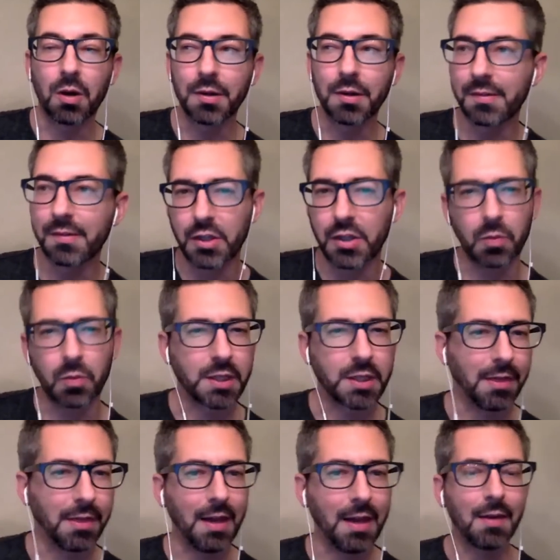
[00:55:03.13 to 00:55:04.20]
We're on Stitcher,
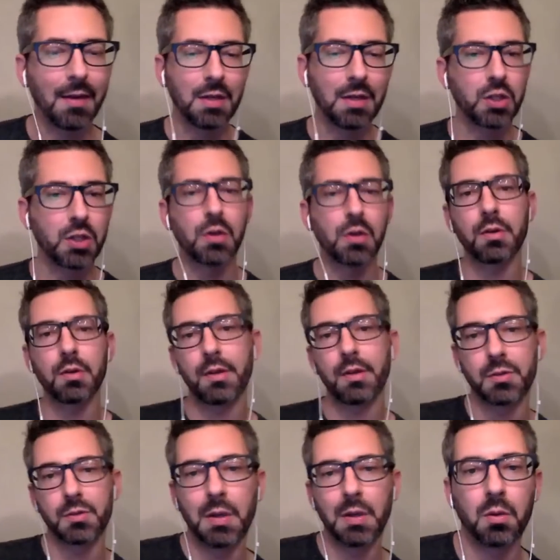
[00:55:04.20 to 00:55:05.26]
which I think I mentioned
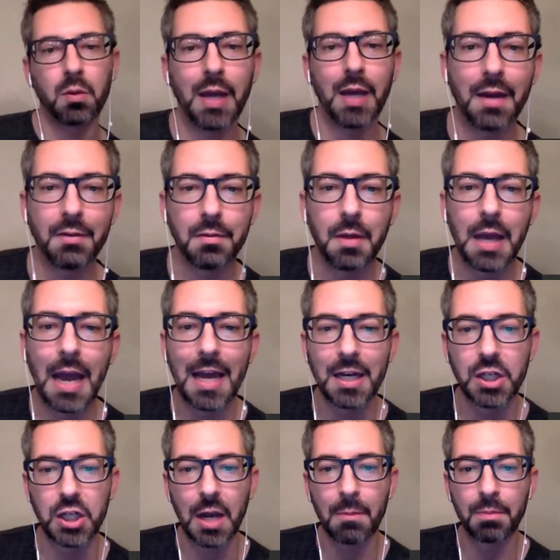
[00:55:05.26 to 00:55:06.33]
earlier this week when we had
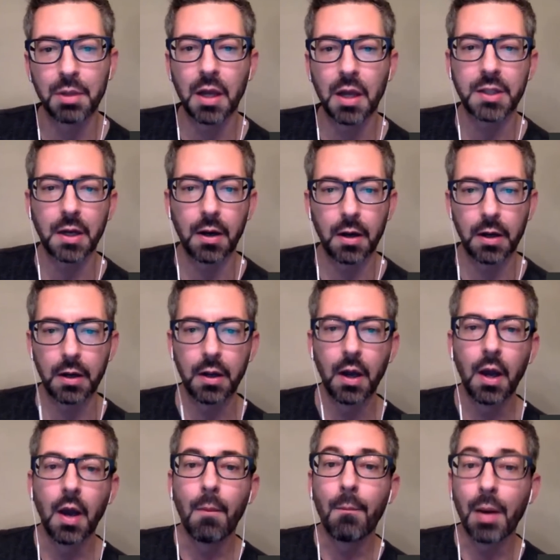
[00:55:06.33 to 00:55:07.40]
Jeb Blunt
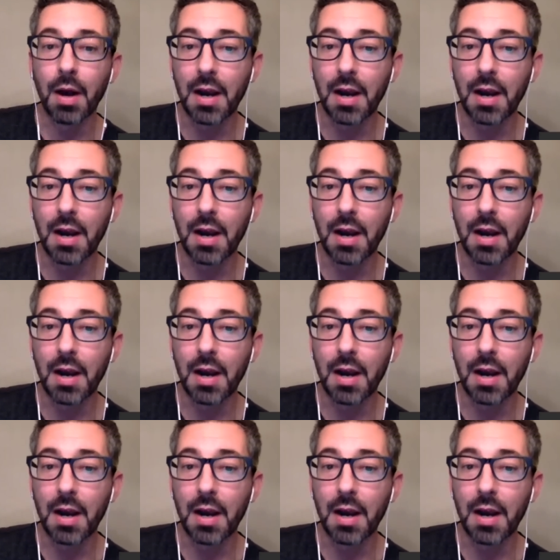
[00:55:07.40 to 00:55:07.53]
on.